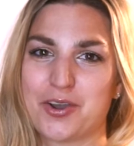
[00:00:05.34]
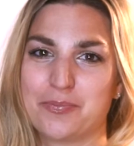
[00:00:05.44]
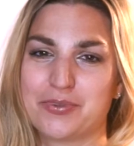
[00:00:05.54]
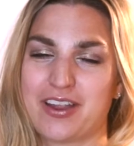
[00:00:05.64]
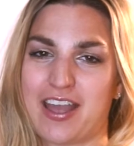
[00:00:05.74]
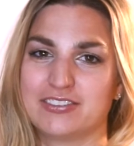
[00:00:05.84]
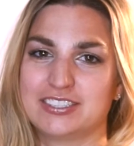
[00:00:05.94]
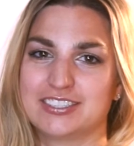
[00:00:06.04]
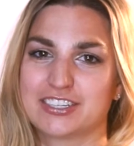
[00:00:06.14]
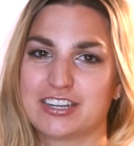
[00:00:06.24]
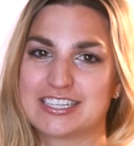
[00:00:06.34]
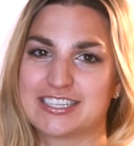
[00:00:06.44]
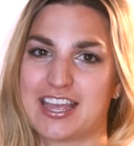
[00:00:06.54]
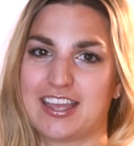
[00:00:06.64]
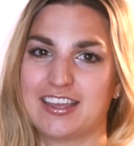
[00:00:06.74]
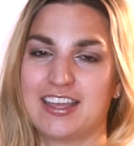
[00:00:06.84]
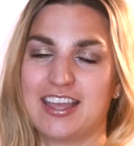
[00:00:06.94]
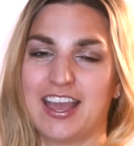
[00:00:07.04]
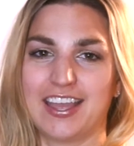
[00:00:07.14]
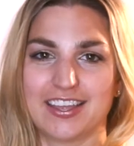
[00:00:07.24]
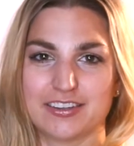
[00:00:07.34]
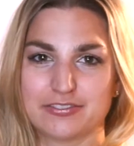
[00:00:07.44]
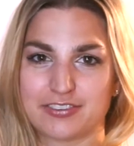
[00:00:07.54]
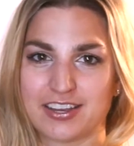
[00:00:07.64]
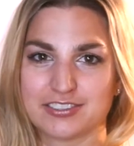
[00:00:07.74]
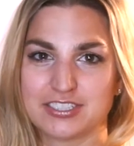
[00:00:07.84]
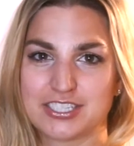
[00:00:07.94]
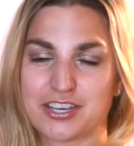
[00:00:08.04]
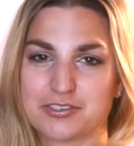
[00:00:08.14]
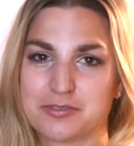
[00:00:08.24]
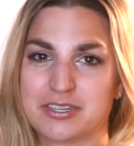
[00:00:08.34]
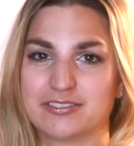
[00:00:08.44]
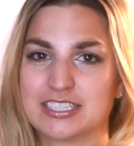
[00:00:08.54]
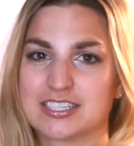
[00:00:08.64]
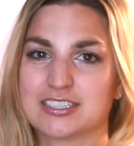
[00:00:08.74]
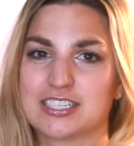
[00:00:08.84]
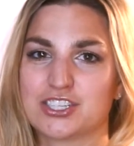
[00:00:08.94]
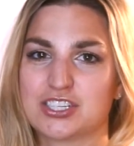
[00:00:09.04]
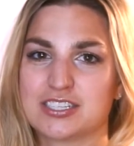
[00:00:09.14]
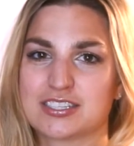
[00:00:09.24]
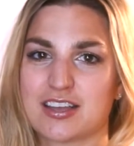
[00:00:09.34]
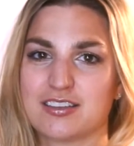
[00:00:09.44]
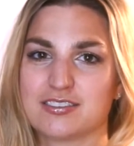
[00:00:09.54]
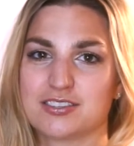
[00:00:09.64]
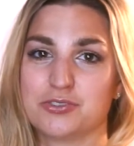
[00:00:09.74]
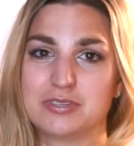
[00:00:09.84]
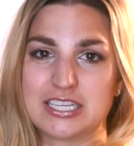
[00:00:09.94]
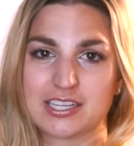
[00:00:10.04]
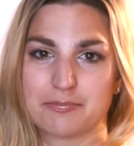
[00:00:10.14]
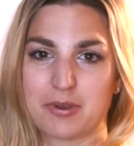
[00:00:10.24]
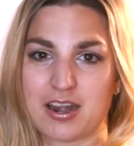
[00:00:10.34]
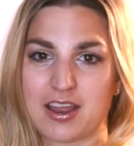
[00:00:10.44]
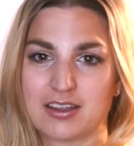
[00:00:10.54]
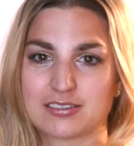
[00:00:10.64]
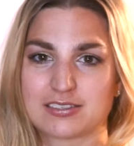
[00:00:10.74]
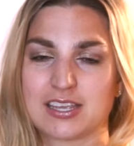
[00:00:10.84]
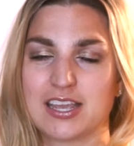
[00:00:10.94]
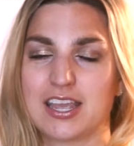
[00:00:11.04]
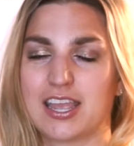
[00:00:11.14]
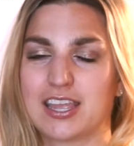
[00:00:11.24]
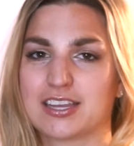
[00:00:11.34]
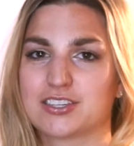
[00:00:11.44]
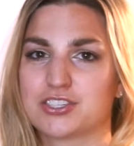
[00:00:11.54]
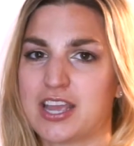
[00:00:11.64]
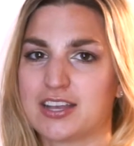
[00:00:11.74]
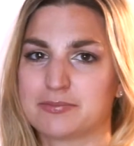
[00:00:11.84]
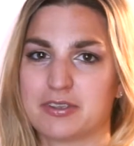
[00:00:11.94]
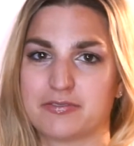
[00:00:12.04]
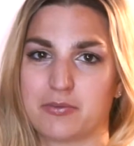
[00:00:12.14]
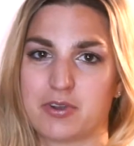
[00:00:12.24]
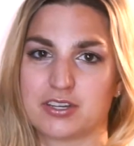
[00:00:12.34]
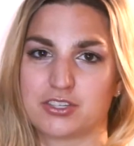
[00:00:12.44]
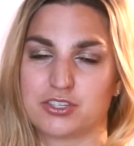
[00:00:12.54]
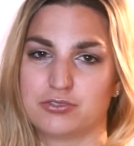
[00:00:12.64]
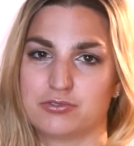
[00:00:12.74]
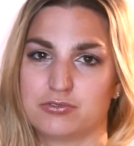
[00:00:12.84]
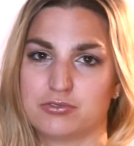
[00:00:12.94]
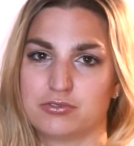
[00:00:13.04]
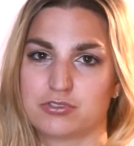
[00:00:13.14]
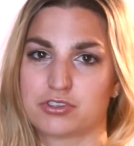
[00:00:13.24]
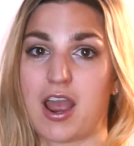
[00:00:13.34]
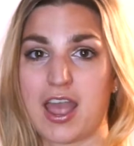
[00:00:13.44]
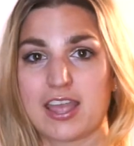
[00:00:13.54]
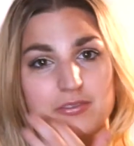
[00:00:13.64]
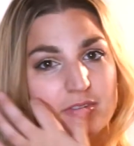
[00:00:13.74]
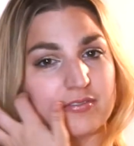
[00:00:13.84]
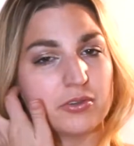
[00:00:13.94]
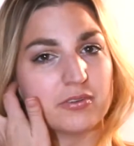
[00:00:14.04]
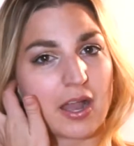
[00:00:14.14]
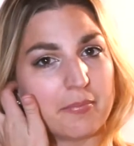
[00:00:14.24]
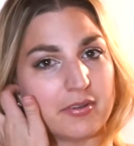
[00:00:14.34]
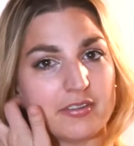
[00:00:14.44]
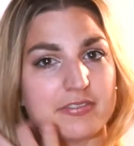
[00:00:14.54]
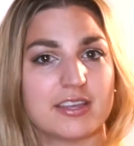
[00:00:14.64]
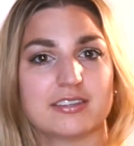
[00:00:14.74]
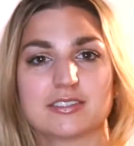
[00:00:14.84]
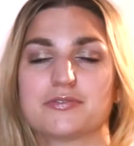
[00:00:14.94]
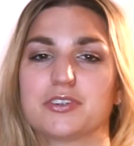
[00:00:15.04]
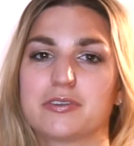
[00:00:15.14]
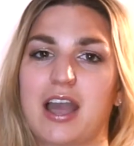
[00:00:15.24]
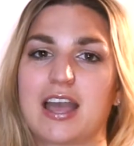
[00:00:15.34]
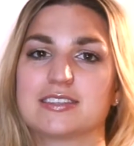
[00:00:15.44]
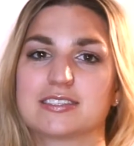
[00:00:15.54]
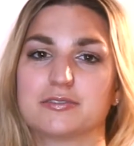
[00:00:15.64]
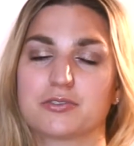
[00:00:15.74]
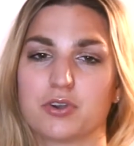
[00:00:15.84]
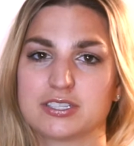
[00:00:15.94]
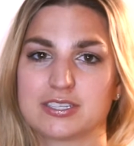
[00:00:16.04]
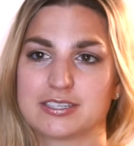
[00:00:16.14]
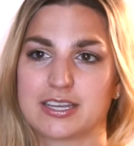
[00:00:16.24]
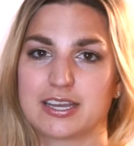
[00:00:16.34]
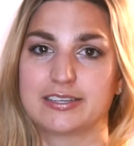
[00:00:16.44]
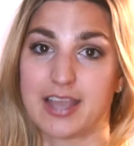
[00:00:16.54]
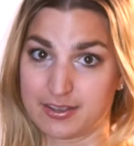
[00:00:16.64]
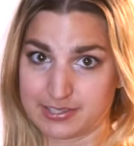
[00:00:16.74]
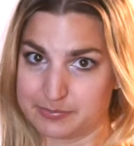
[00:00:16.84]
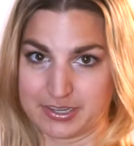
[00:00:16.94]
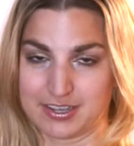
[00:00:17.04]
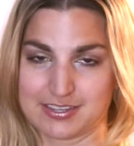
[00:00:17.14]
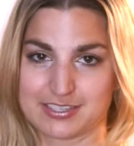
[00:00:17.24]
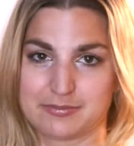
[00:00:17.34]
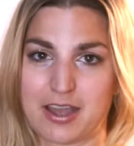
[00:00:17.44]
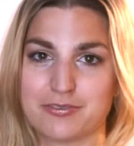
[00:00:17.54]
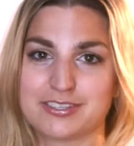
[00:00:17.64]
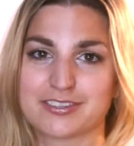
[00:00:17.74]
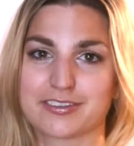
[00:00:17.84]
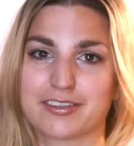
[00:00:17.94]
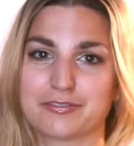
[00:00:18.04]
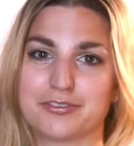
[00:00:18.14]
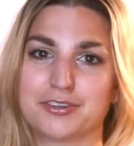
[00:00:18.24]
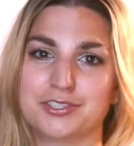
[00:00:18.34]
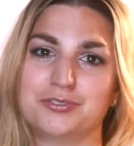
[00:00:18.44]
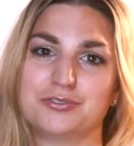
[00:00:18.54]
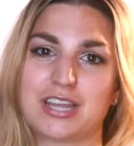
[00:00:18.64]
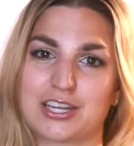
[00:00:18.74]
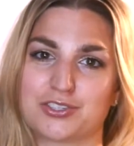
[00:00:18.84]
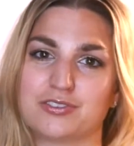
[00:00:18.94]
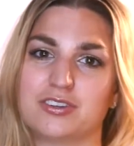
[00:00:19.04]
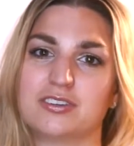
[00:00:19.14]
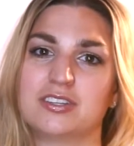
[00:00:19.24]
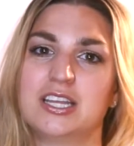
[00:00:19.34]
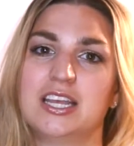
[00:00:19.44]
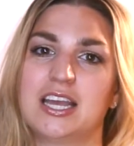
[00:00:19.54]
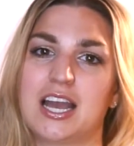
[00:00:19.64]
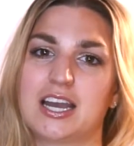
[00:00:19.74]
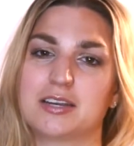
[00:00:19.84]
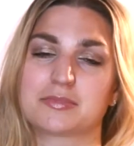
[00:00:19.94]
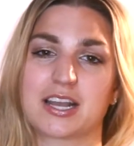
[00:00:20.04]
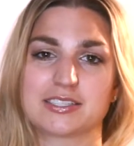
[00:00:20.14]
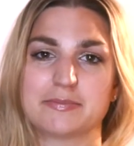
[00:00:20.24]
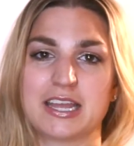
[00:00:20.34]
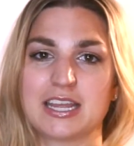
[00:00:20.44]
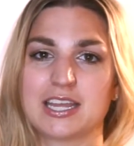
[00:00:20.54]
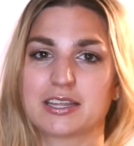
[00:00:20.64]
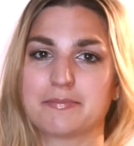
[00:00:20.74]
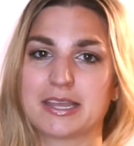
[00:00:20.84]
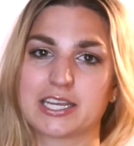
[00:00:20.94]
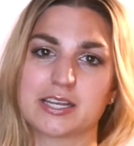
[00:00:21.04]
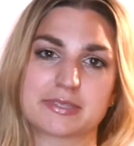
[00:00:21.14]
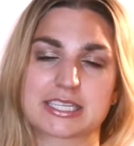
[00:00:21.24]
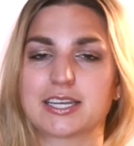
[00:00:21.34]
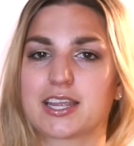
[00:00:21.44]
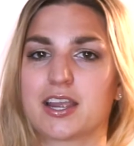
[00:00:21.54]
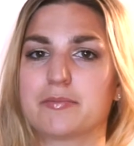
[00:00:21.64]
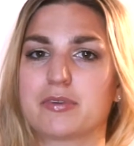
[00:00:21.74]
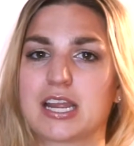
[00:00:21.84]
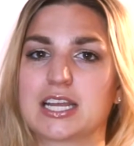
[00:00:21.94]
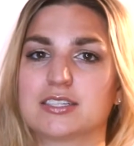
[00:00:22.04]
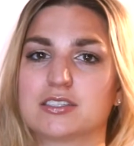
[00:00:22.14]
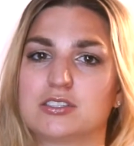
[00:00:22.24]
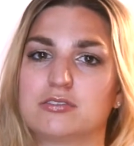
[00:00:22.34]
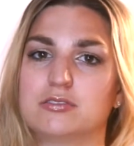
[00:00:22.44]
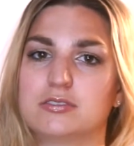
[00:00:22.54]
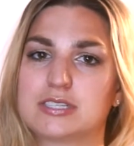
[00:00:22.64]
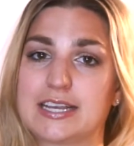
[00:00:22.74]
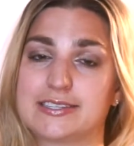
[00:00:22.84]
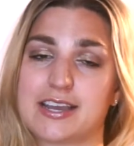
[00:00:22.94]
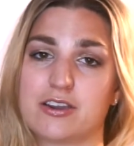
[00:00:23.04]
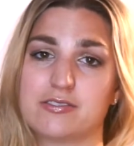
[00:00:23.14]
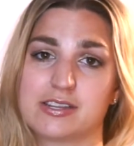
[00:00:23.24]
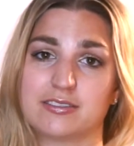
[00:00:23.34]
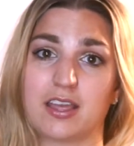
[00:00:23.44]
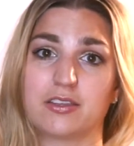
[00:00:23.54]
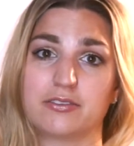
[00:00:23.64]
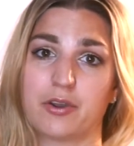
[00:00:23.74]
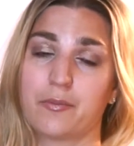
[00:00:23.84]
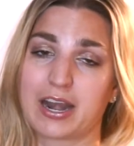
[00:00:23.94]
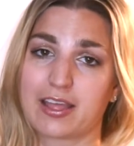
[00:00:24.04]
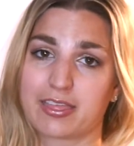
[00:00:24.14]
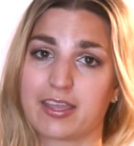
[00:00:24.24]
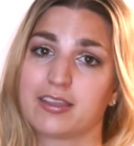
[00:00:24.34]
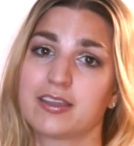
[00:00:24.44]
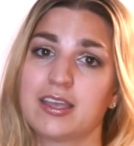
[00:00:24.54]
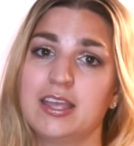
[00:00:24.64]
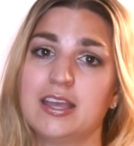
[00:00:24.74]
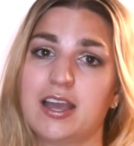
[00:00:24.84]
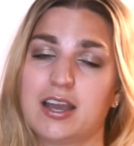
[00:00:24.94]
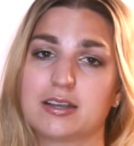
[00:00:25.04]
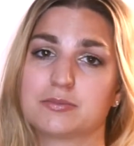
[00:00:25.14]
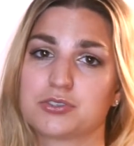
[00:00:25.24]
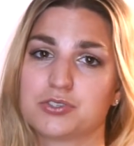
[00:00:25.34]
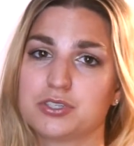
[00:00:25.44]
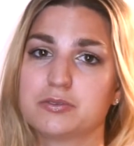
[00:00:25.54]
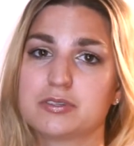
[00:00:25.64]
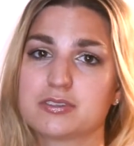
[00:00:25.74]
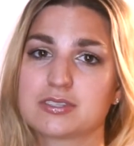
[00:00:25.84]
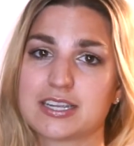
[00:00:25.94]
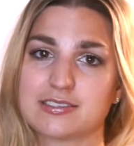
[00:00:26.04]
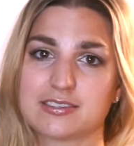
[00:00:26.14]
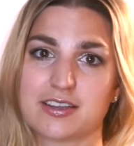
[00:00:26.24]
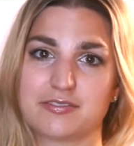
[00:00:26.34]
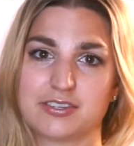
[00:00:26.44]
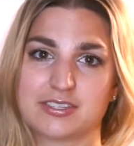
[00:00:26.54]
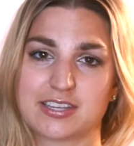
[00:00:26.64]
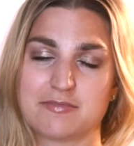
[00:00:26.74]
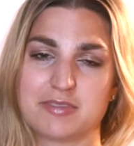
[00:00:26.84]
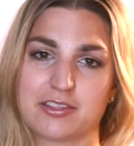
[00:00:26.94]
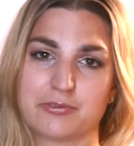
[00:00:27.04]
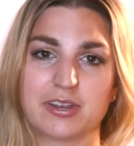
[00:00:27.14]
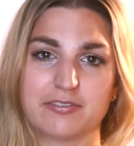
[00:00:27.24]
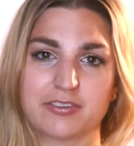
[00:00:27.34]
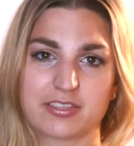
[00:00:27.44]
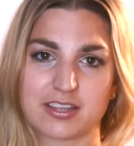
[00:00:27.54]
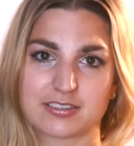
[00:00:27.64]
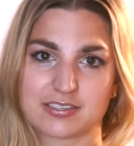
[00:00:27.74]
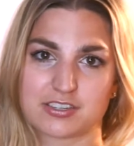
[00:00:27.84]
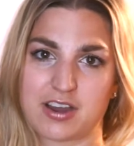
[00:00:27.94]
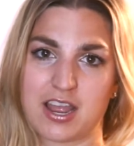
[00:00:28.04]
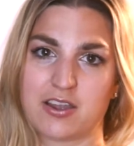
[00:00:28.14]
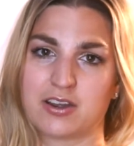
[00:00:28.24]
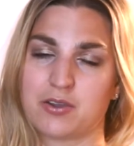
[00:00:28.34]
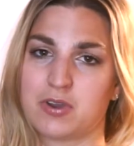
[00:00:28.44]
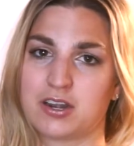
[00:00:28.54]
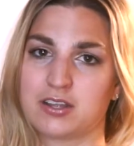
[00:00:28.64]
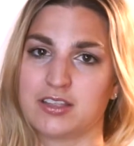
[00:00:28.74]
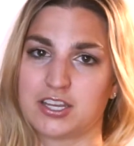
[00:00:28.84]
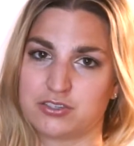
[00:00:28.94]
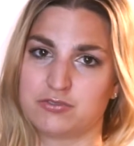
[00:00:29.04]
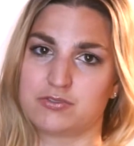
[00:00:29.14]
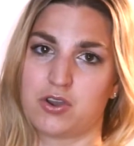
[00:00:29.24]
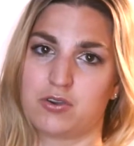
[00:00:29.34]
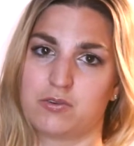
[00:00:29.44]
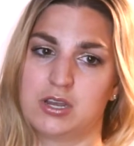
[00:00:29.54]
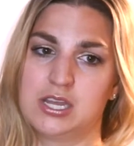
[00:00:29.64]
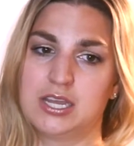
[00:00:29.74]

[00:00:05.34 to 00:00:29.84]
Hope you're having a great day. I had a friend reach out to me recently. She sells Younique products and she asked me if I wanted to try and review a couple of things for you guys. And of course I said yes, because I'm always looking for new natural um, cosmetic, makeup, skincare brands to test out and let you know what I think. Um, so she was nice enough to send me three different things to try out. I want to let you know.